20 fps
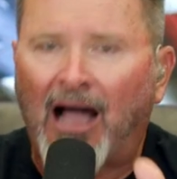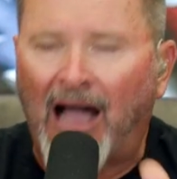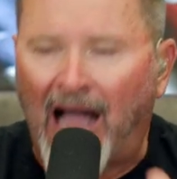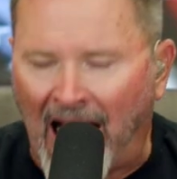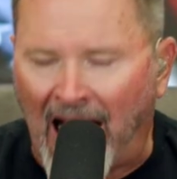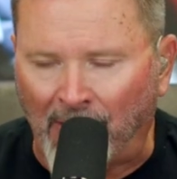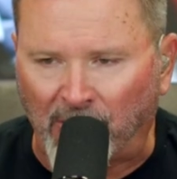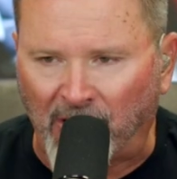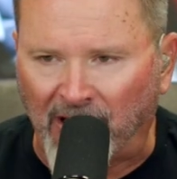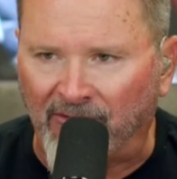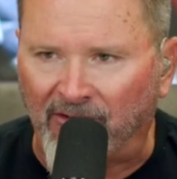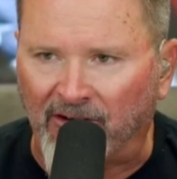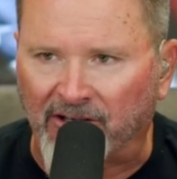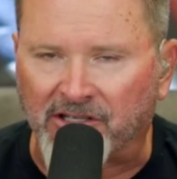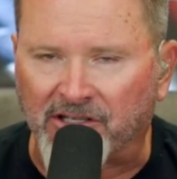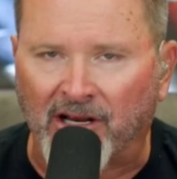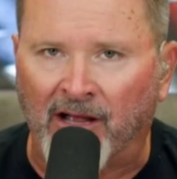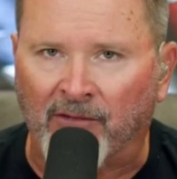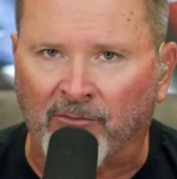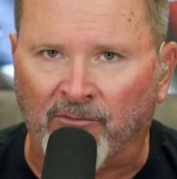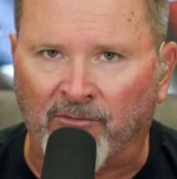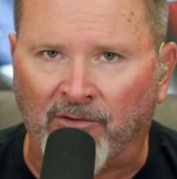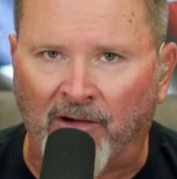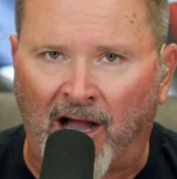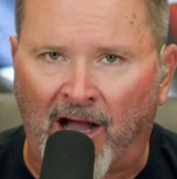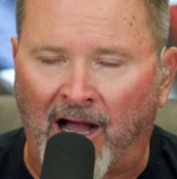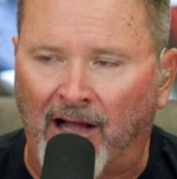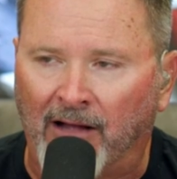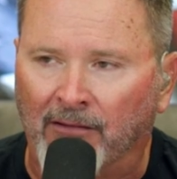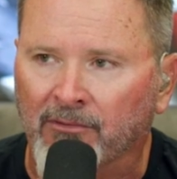I believe it's
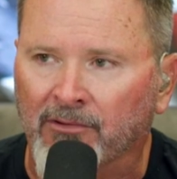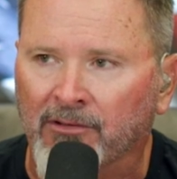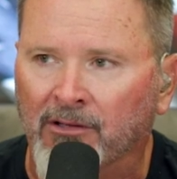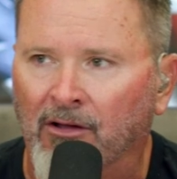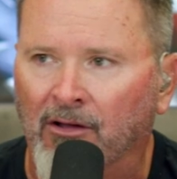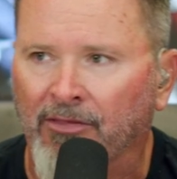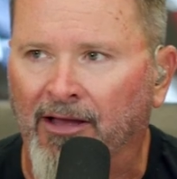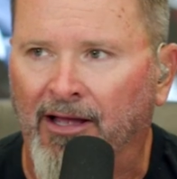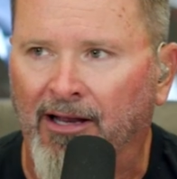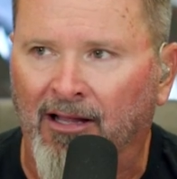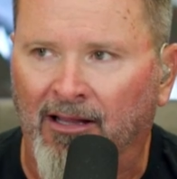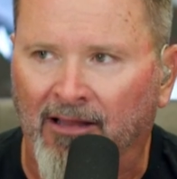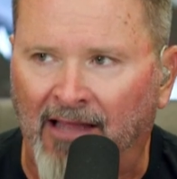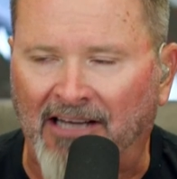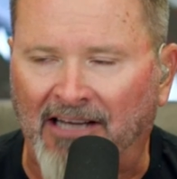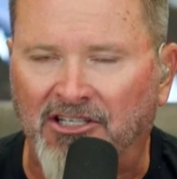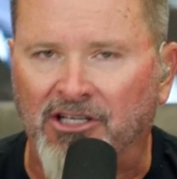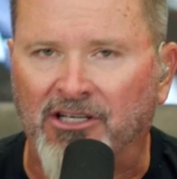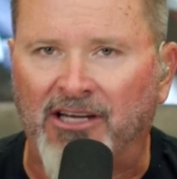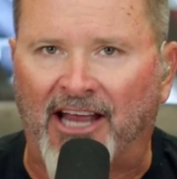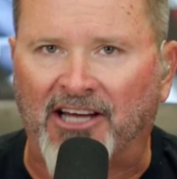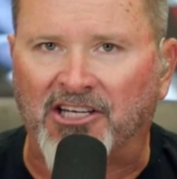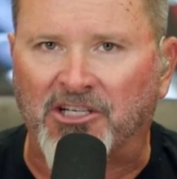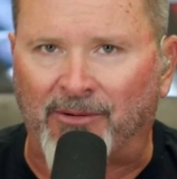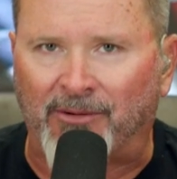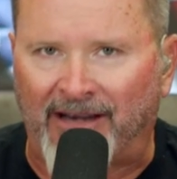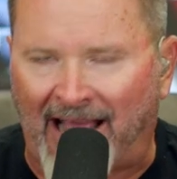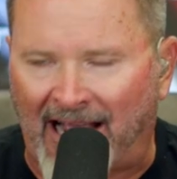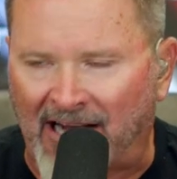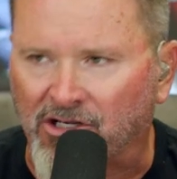that election day should
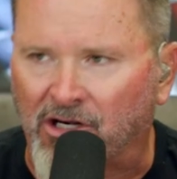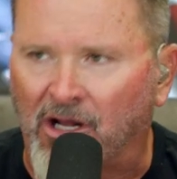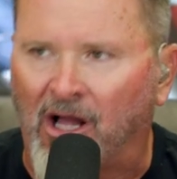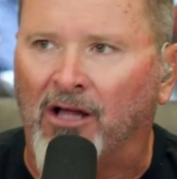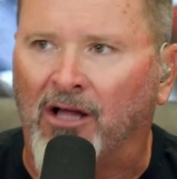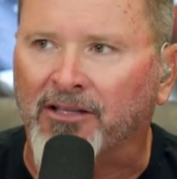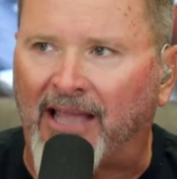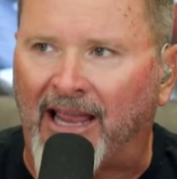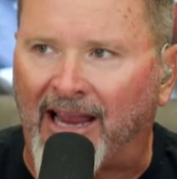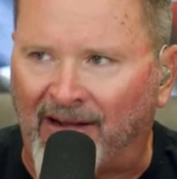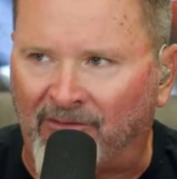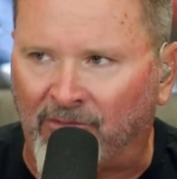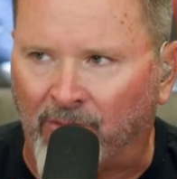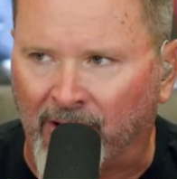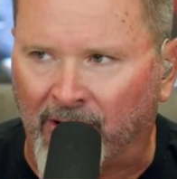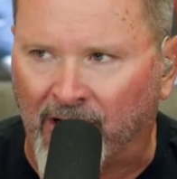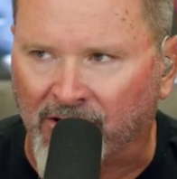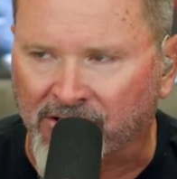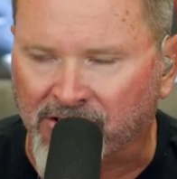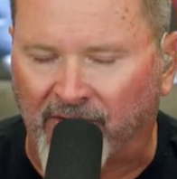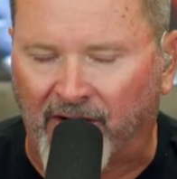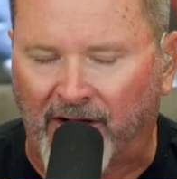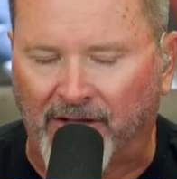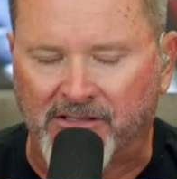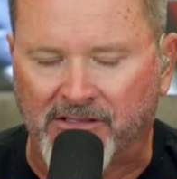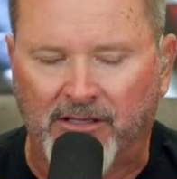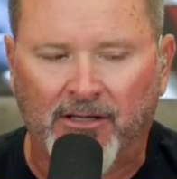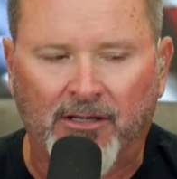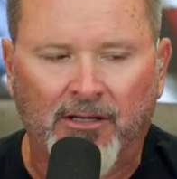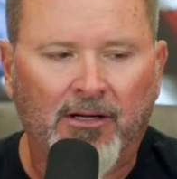be a national holiday. Everyone goes and
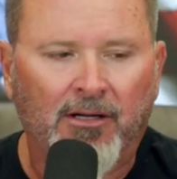votes.